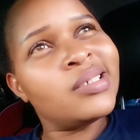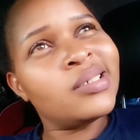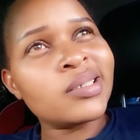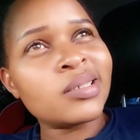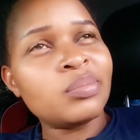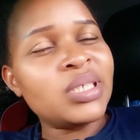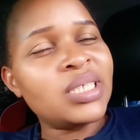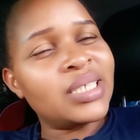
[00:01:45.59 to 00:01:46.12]
took
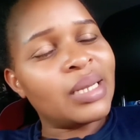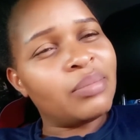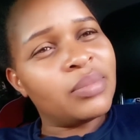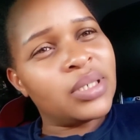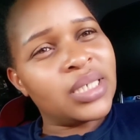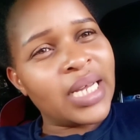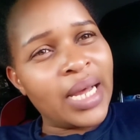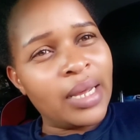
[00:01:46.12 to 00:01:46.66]
me some
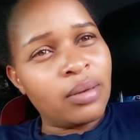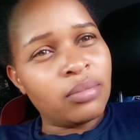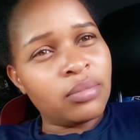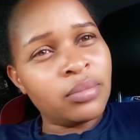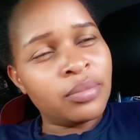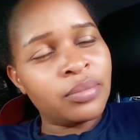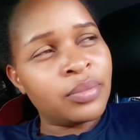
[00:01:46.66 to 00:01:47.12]
time.